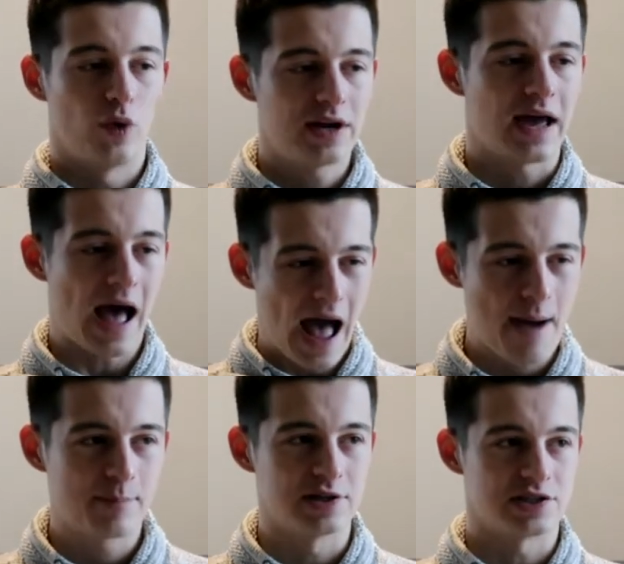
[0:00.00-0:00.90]
What
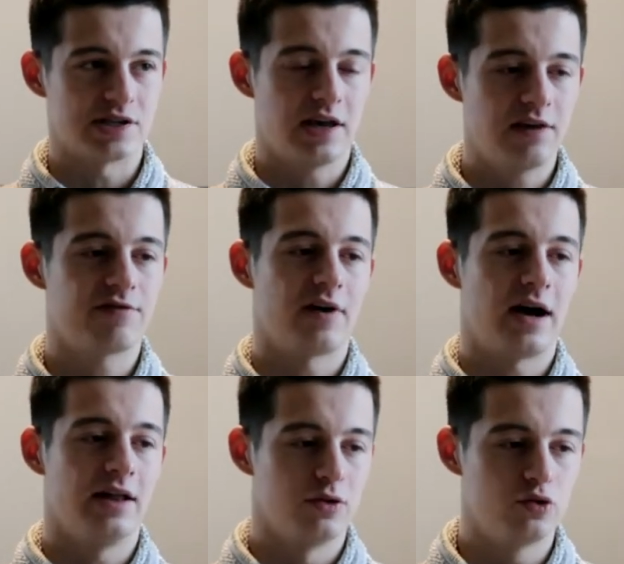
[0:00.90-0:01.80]
happens if
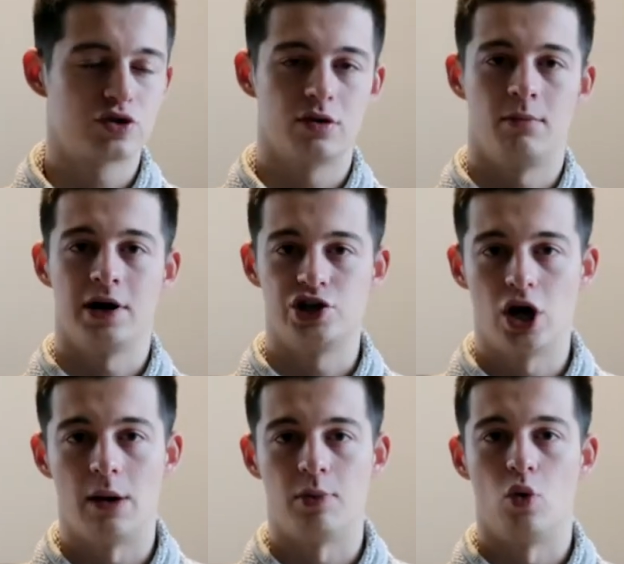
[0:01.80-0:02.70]
I lose my
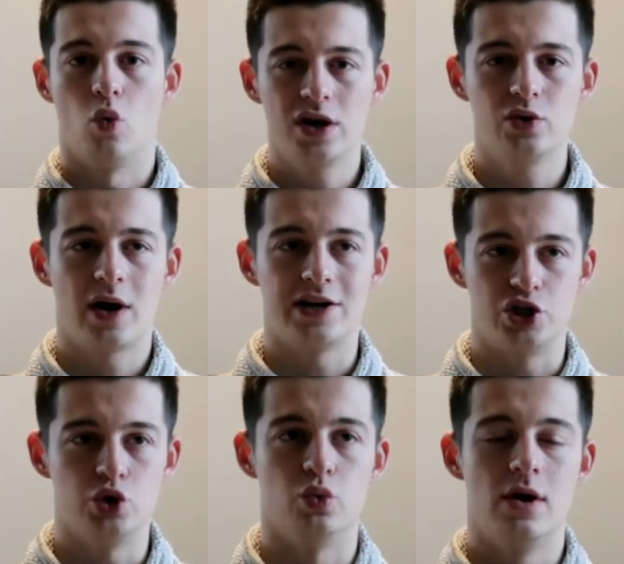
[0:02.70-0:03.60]
job? What do I
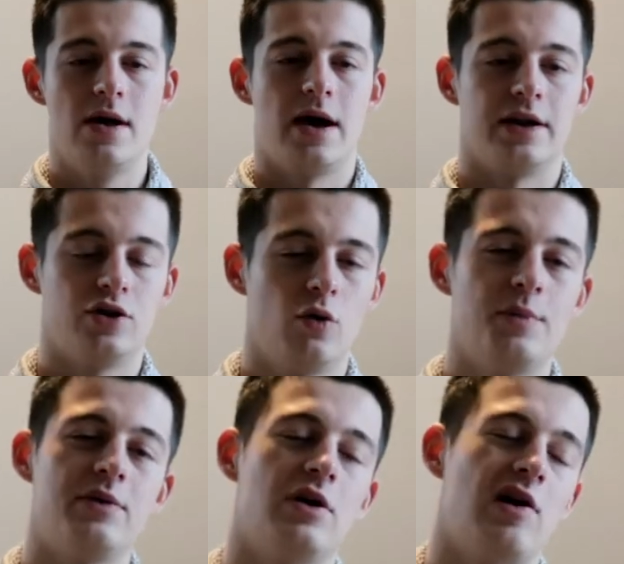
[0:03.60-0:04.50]
do? And I don't
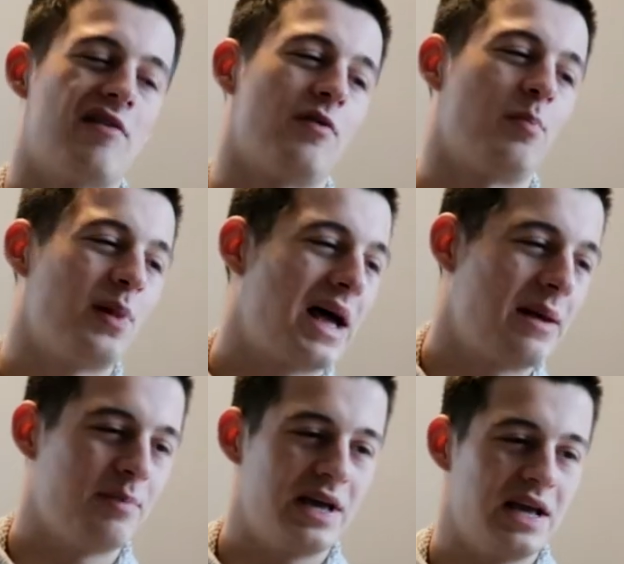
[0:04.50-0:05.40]
mean you have a
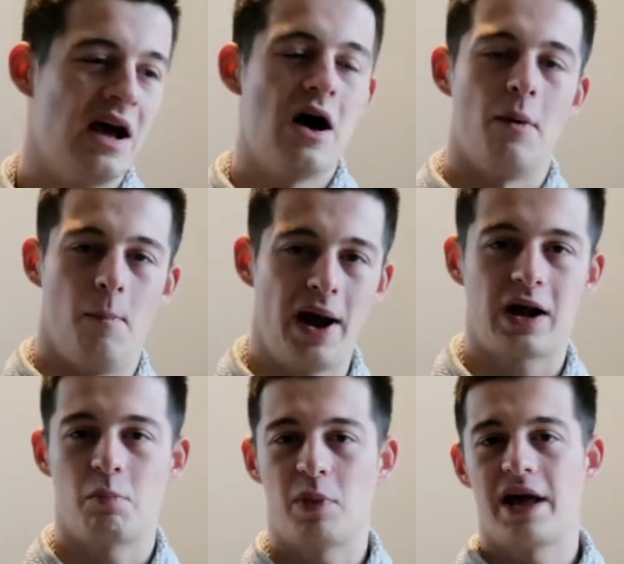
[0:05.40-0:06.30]
plan B, a
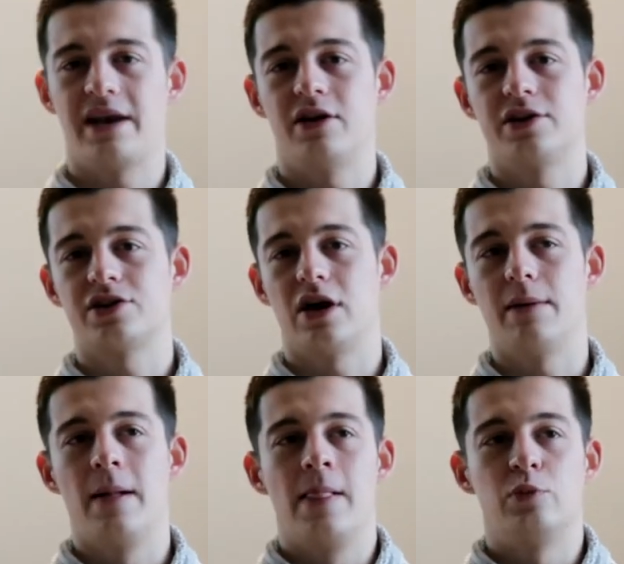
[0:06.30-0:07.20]
backup plan all the
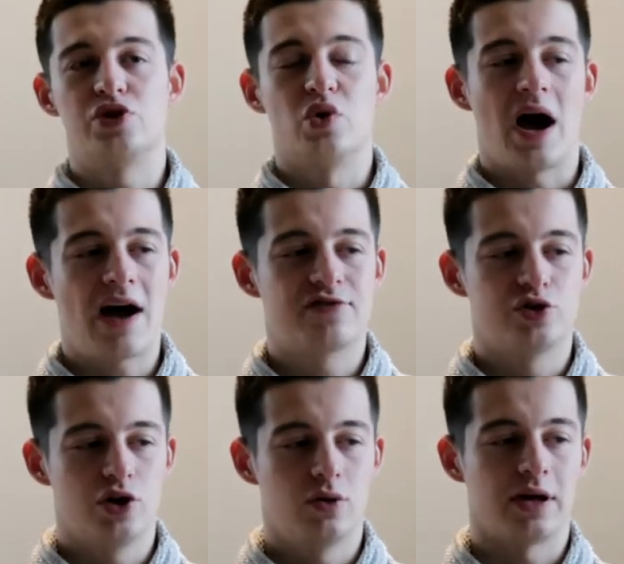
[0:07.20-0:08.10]
time, but you have
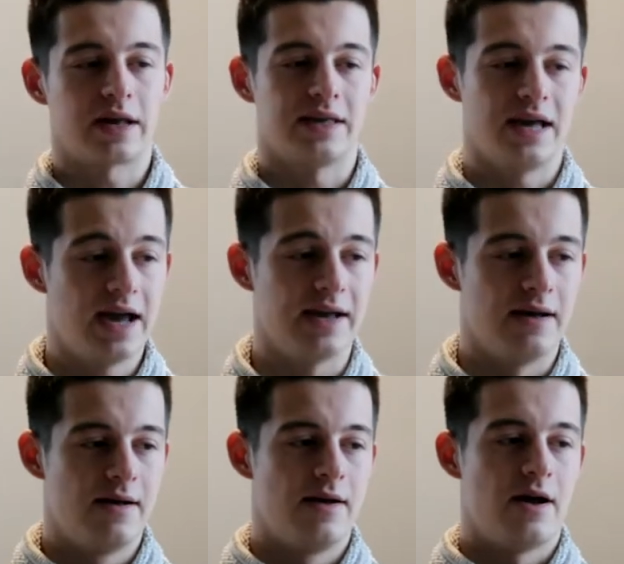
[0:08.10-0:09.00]
to know, like, hey,
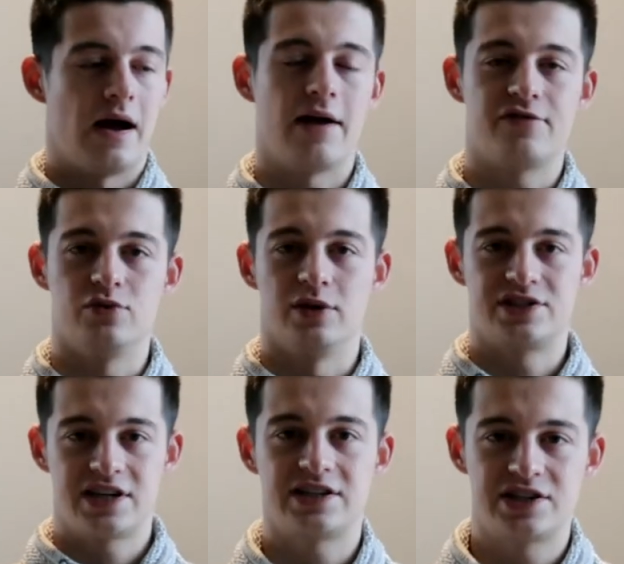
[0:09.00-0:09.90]
I have to
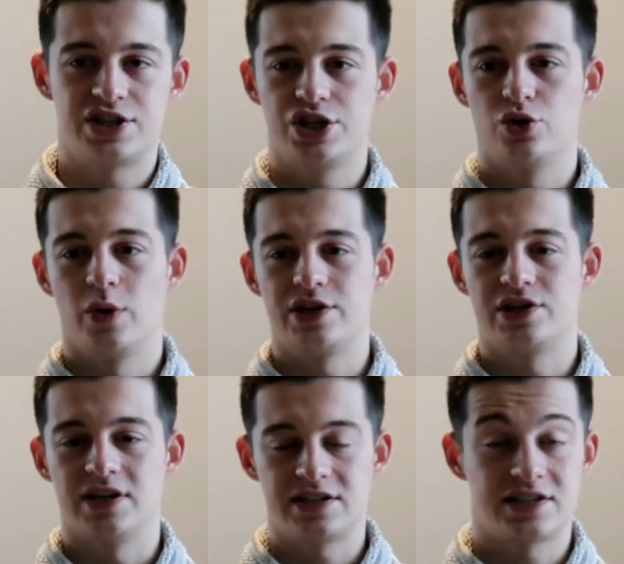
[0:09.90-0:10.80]
assess the
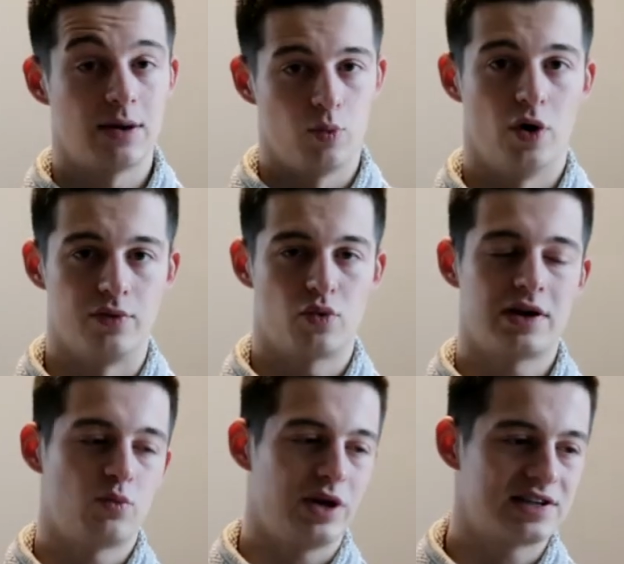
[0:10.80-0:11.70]
situation. That's step one,
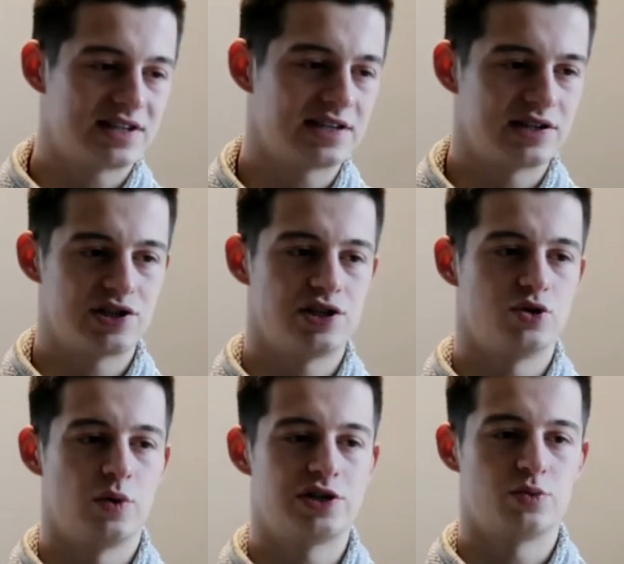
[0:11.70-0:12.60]
right? We assess the
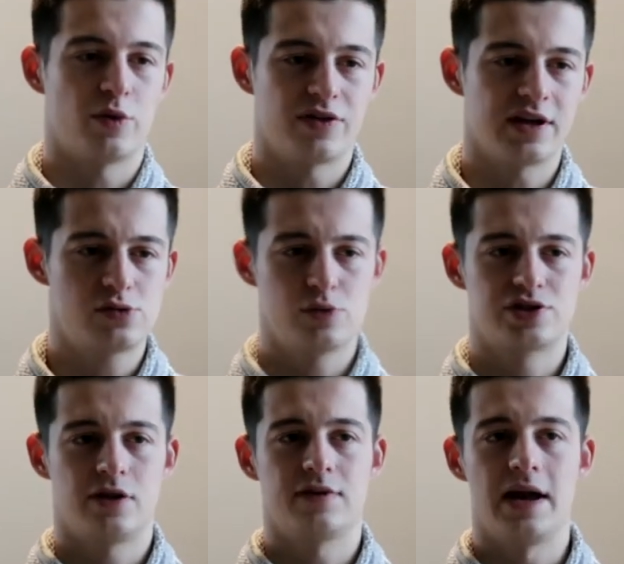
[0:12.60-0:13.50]
situation. We think to
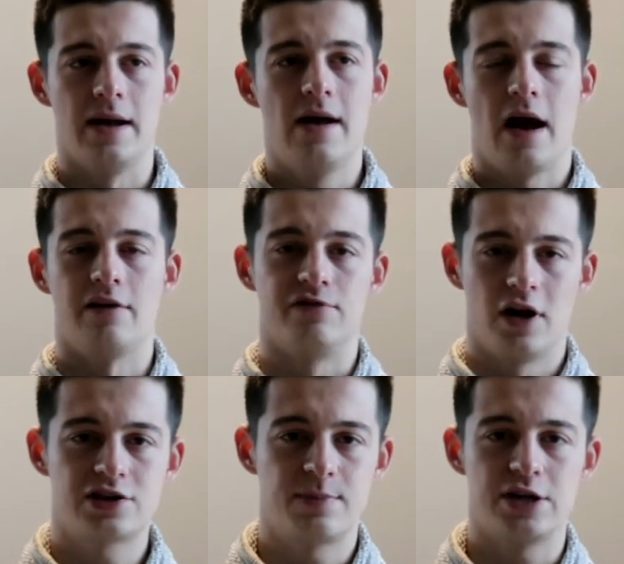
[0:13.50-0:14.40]
ourselves, hey, I've
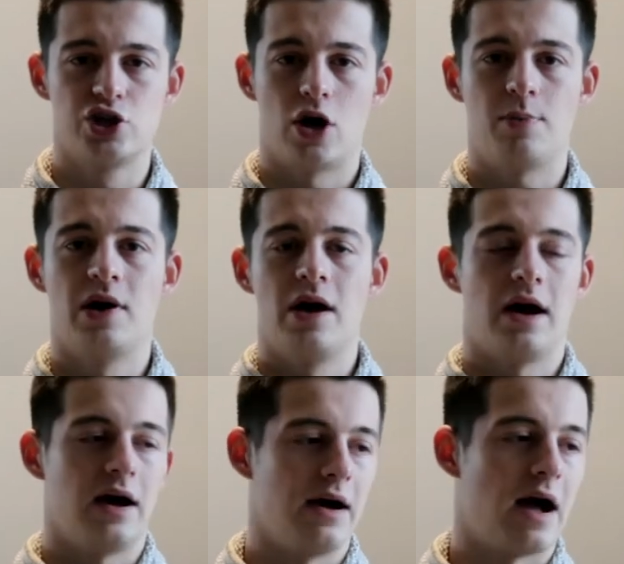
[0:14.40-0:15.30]
lost my job.
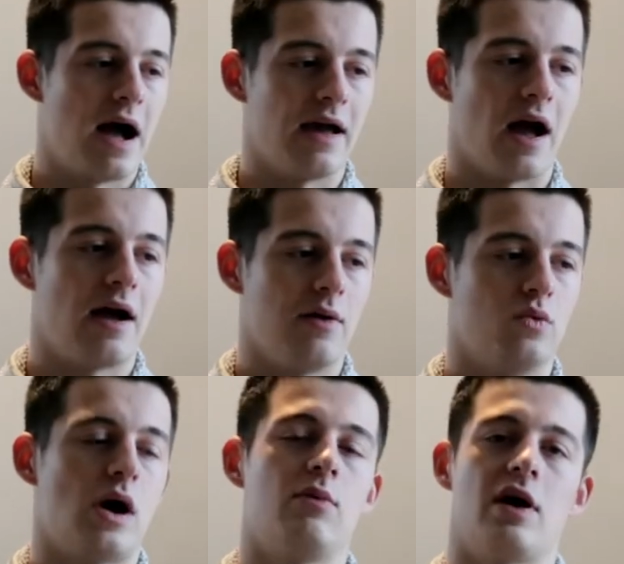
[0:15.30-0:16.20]
I
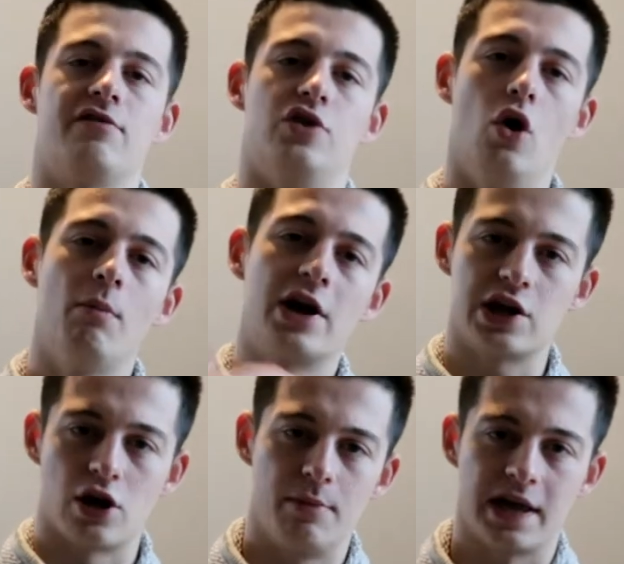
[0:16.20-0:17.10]
will have no
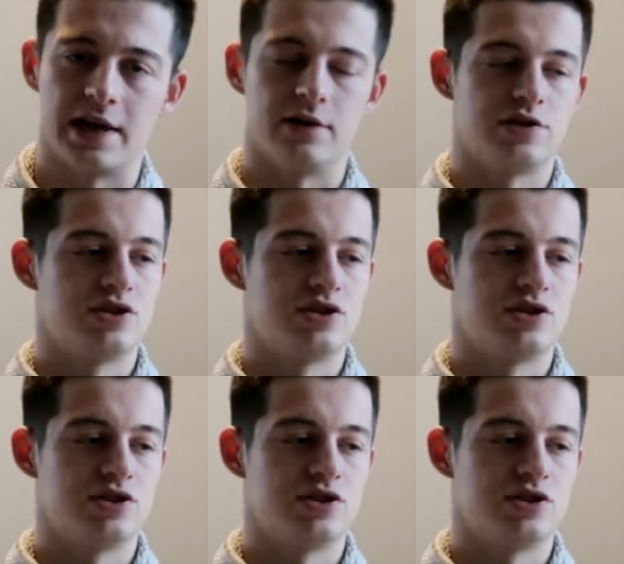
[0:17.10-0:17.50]
money coming in.